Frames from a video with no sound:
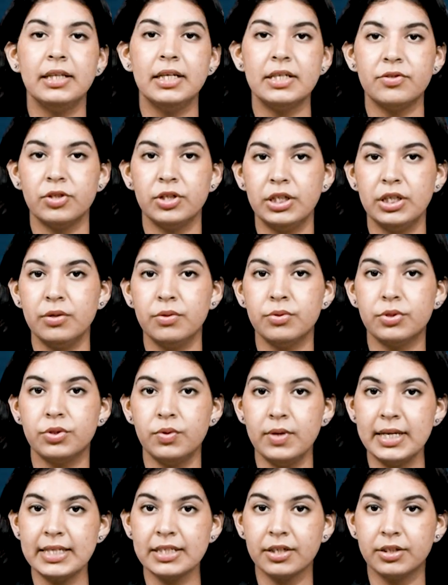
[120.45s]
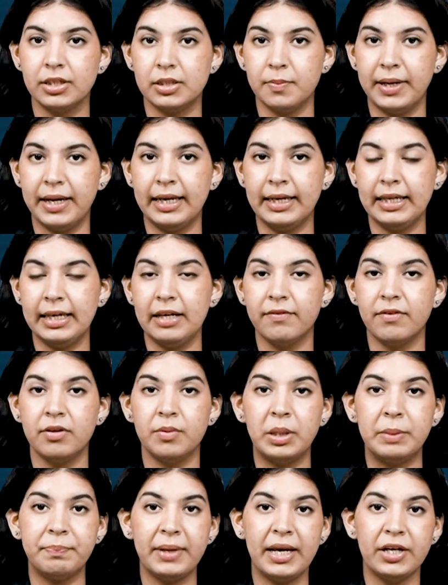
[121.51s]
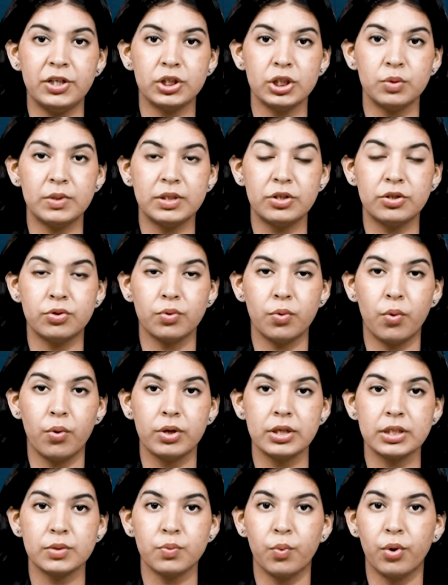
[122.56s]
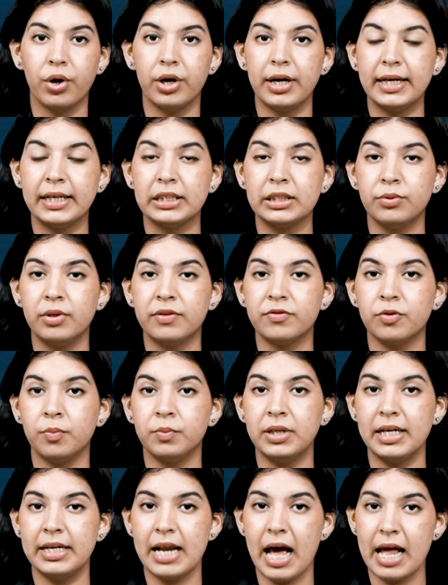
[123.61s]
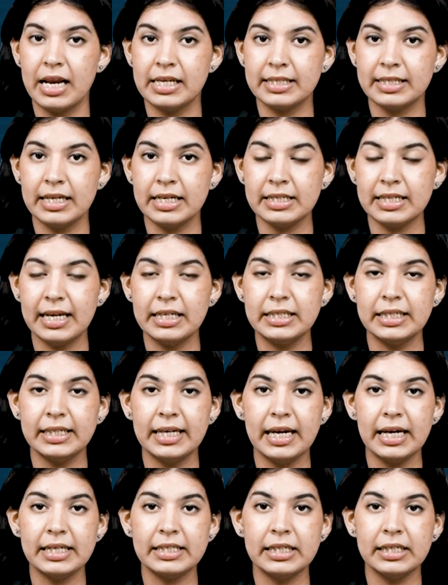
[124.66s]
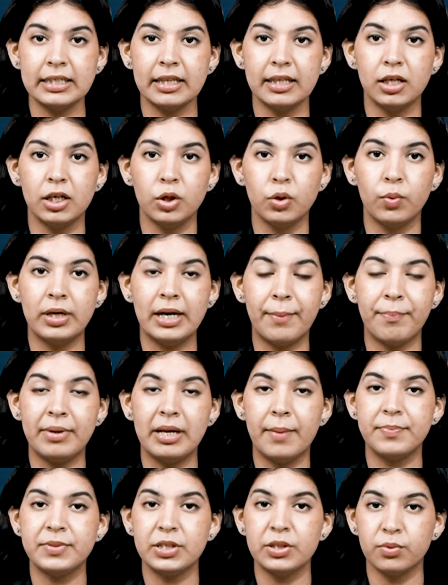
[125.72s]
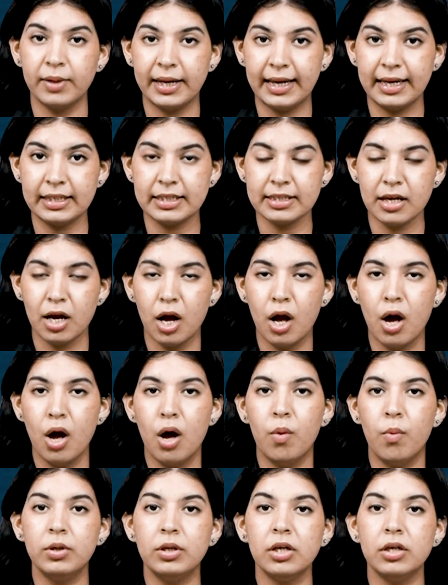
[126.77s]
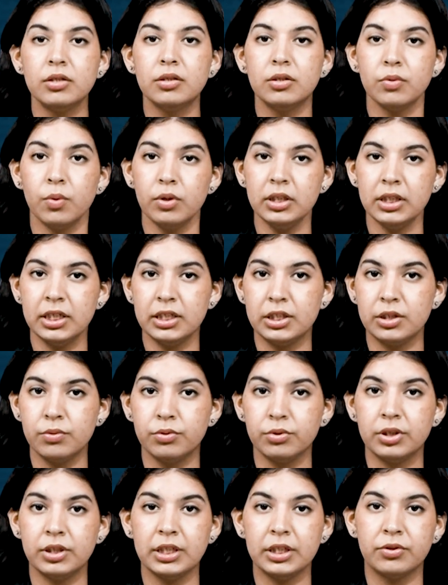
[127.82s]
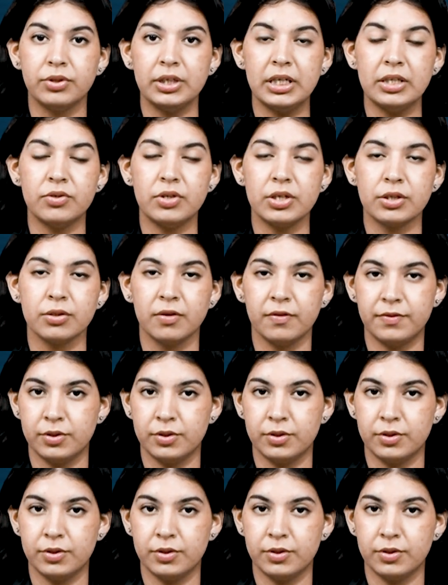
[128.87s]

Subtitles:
This reduced risk remained even when patients with strokes were excluded from the analysis, indicating that the lower epilepsy rates were not solely due to the decreased risk of